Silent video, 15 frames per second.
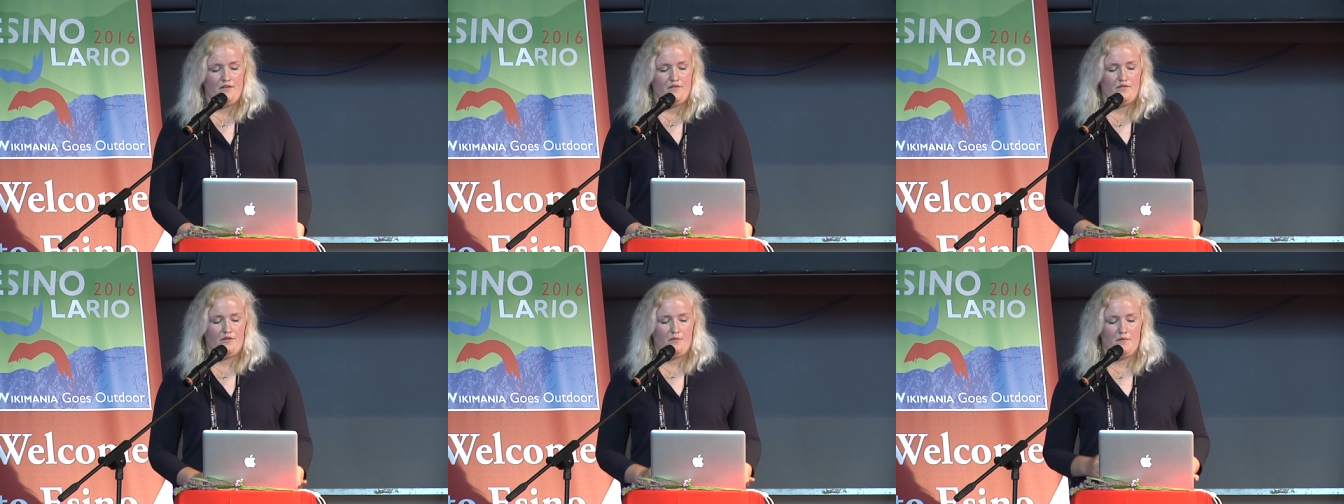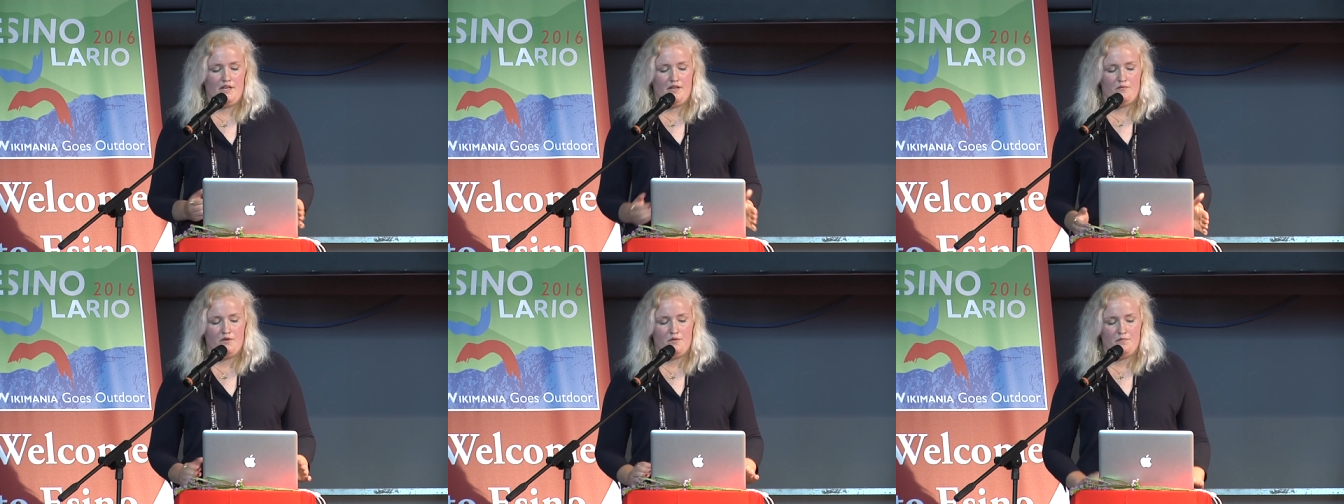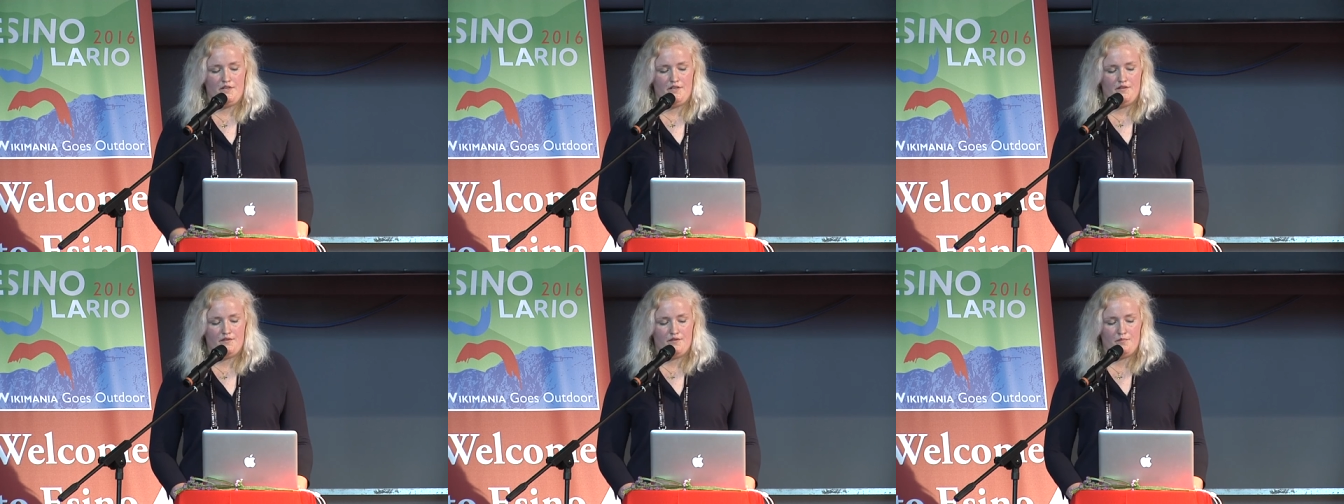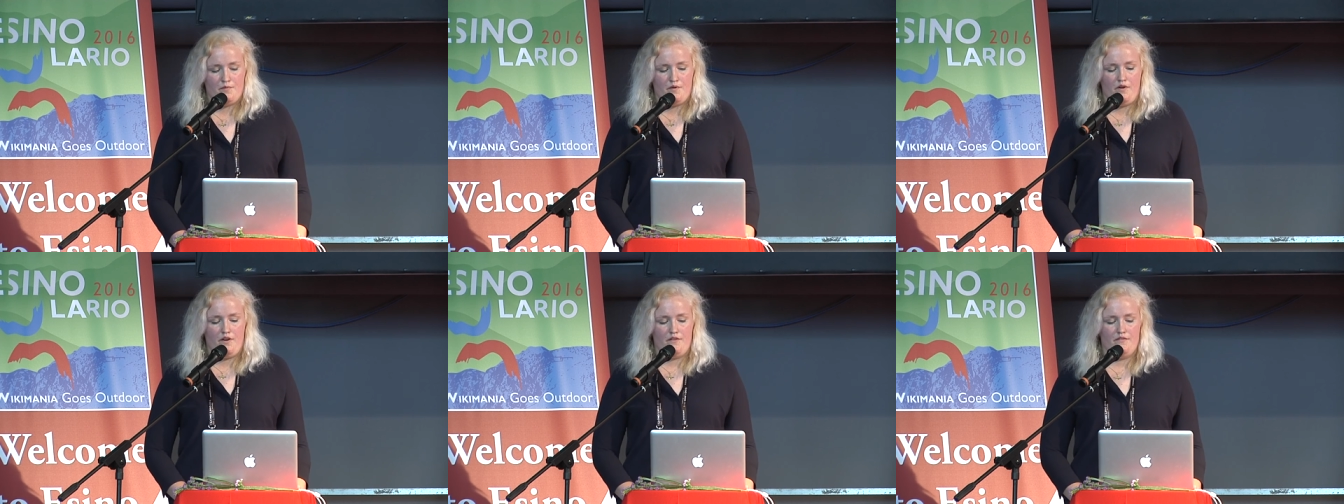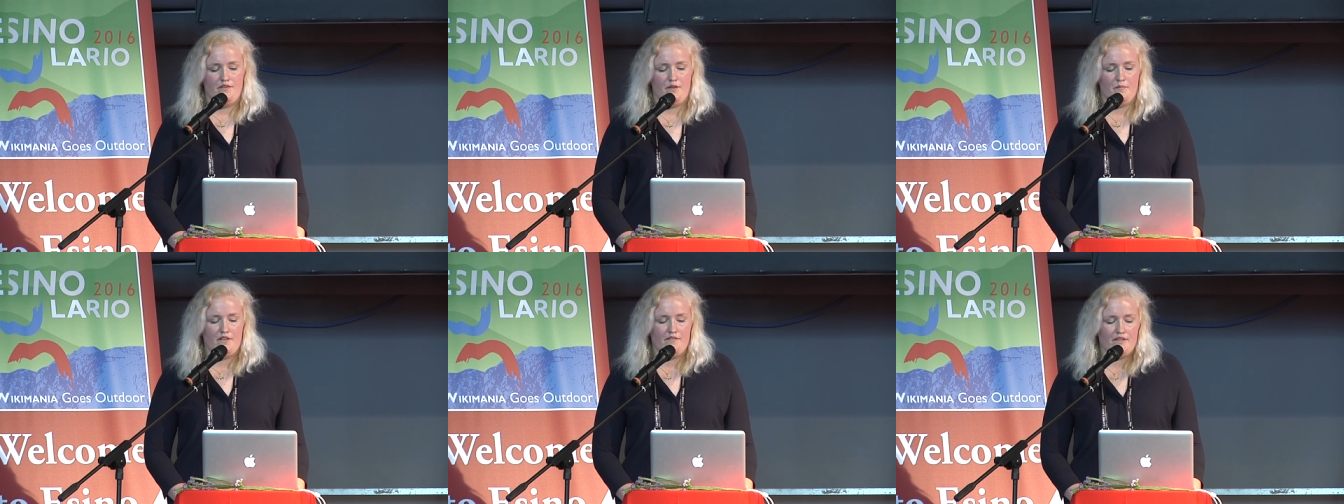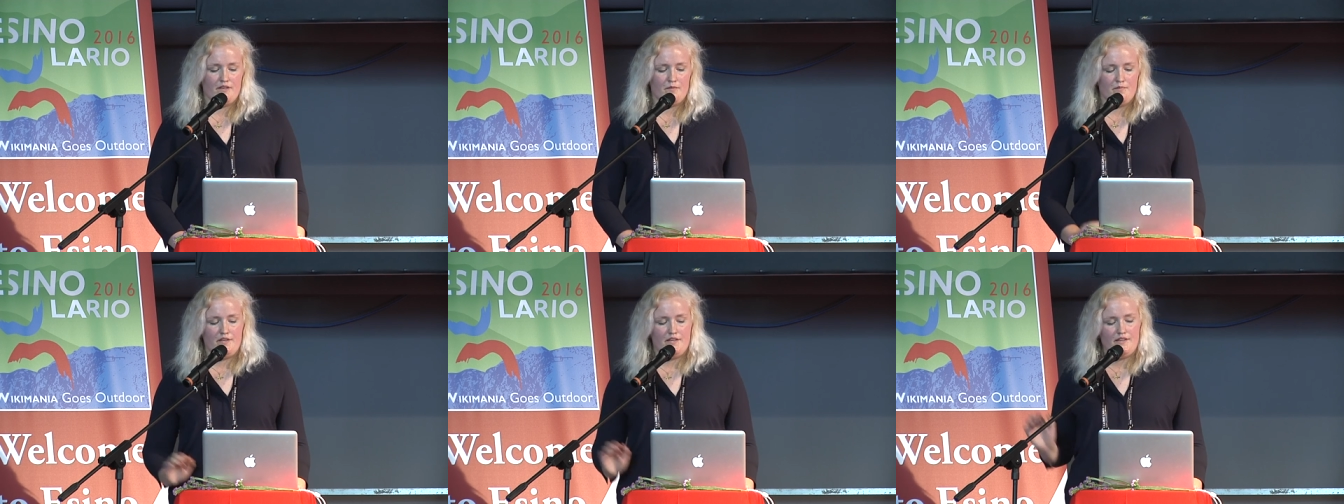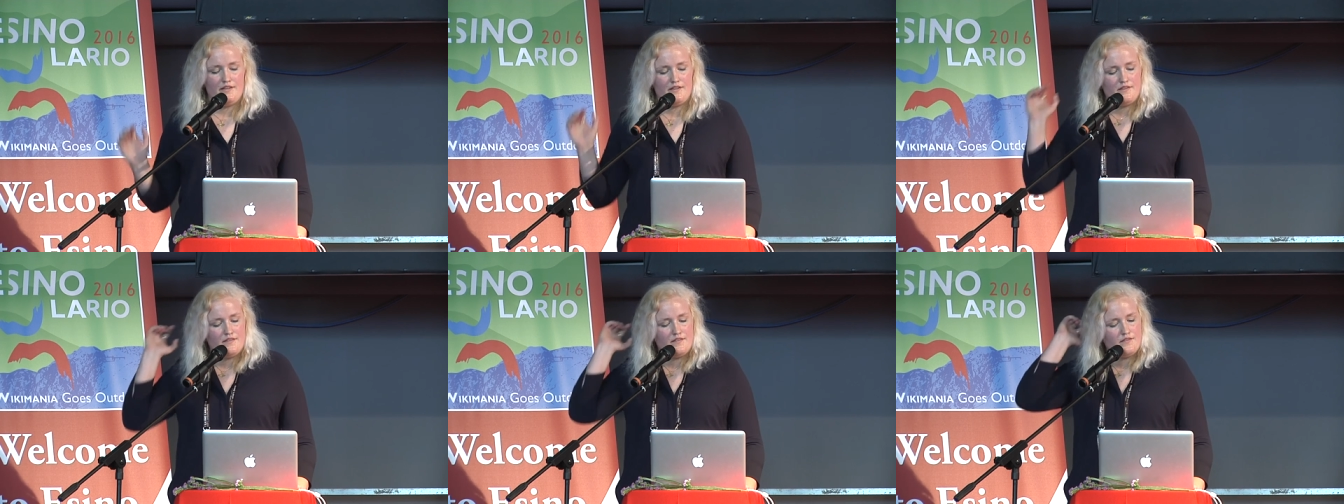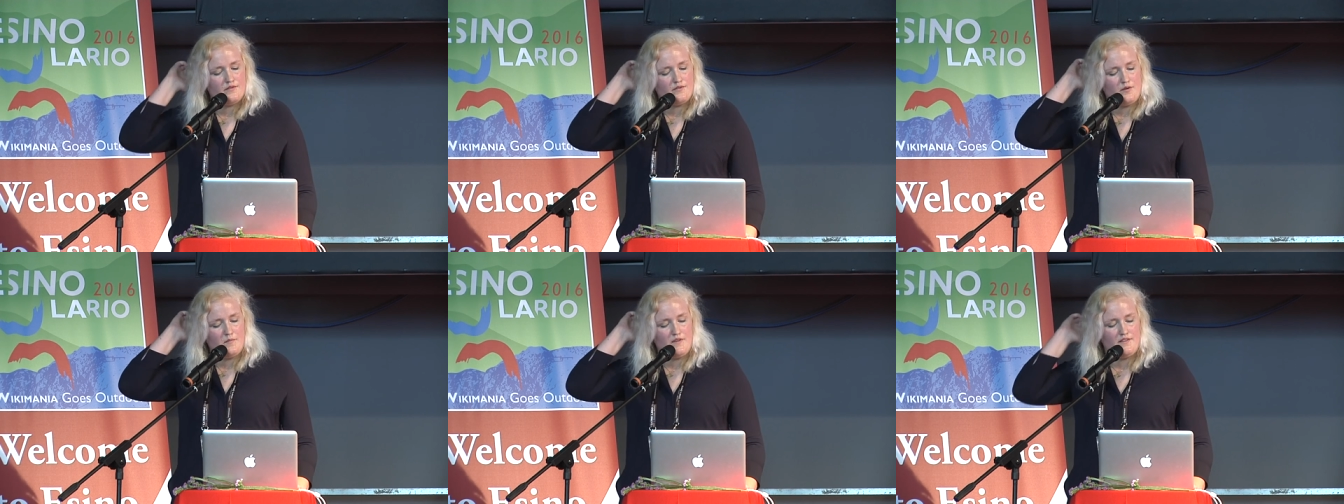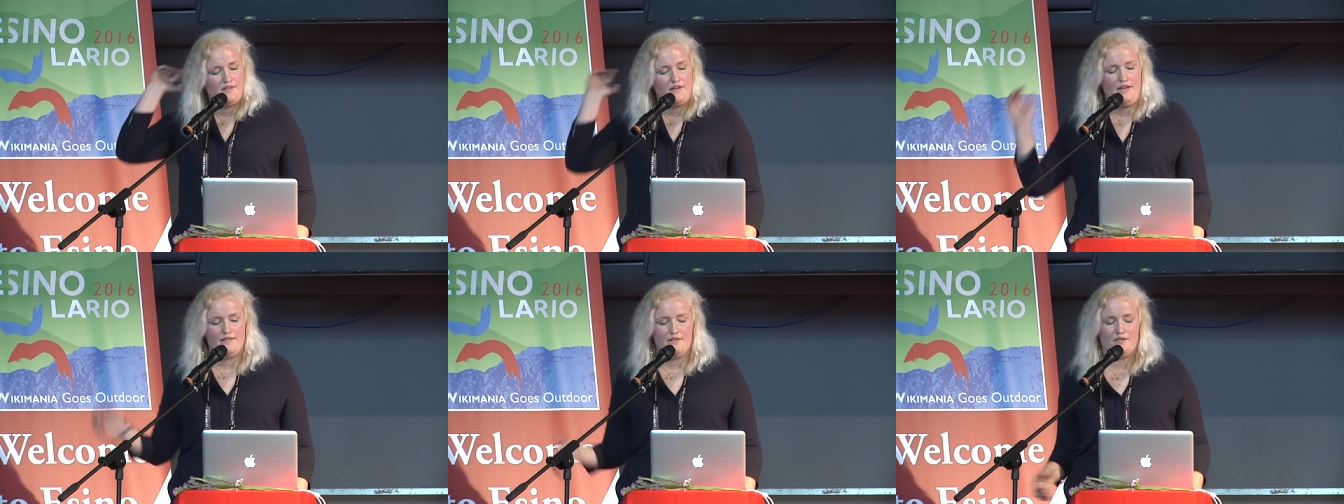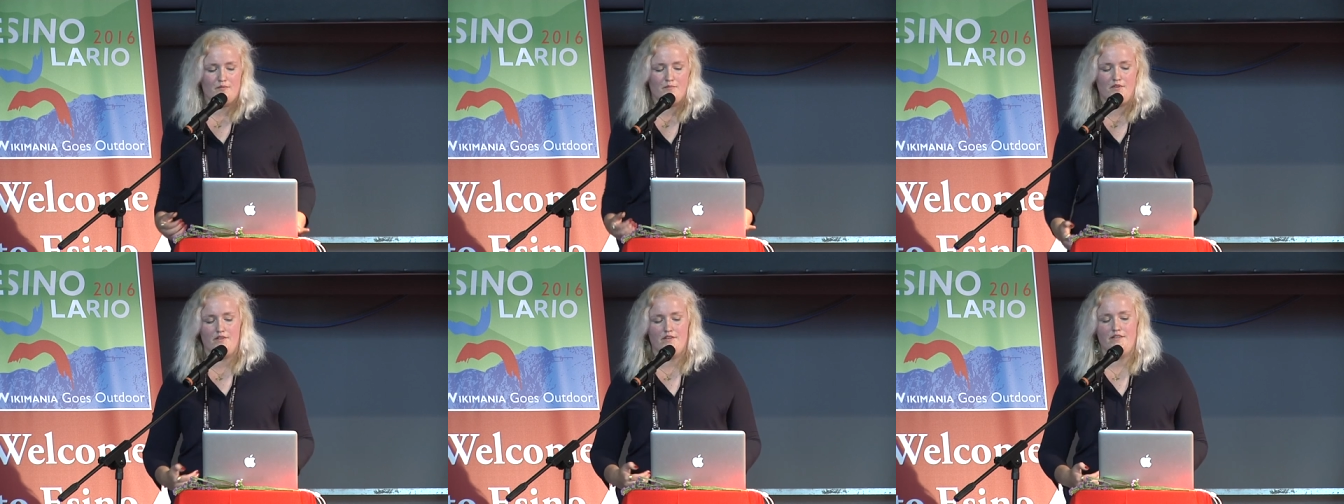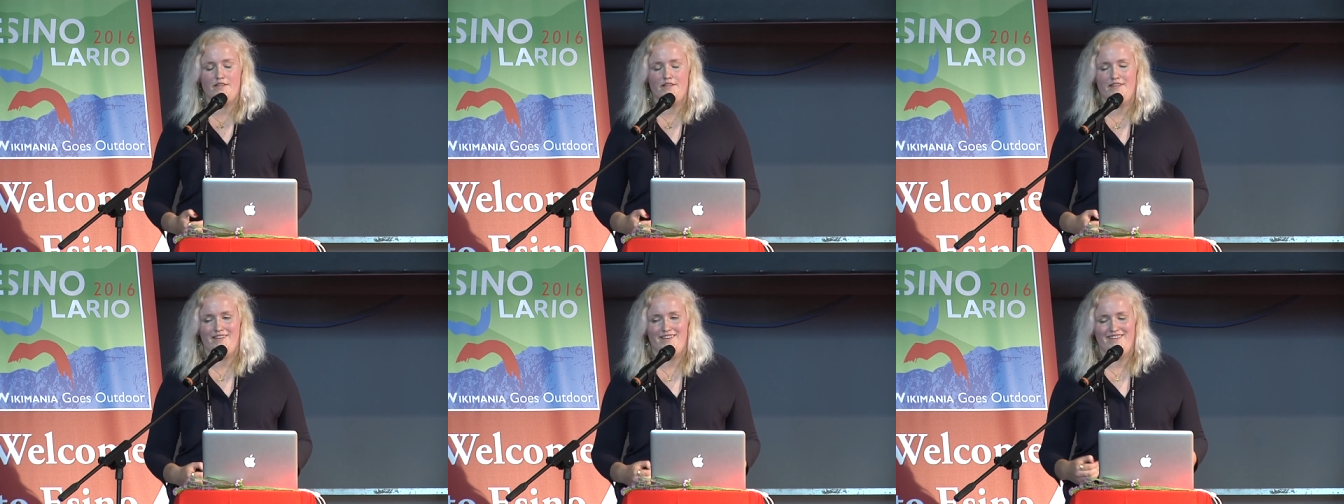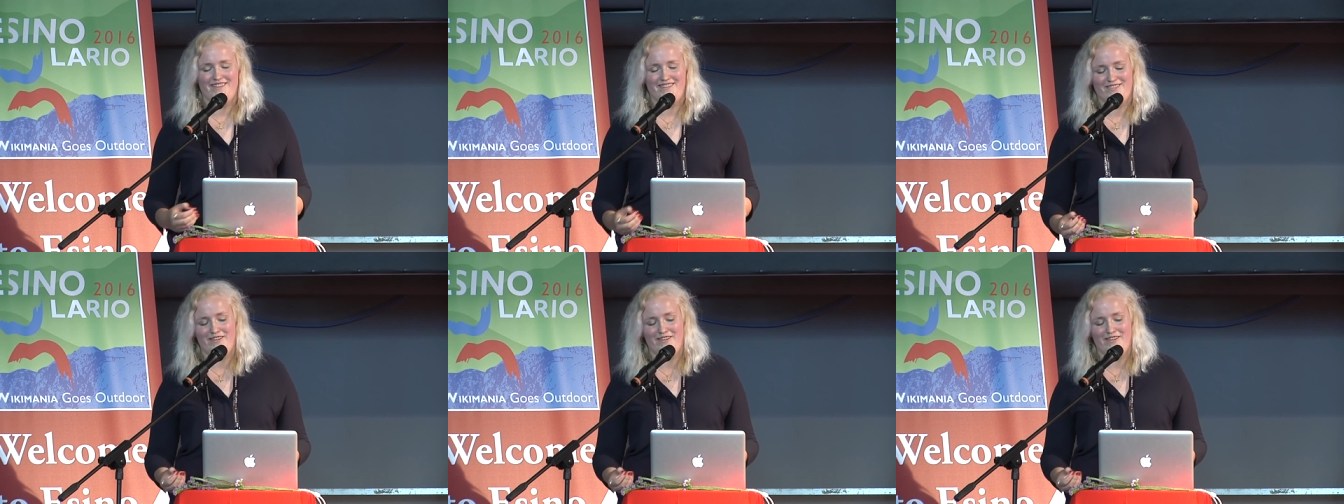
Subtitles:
for me, it would be to support female Wikipedians from inside the community,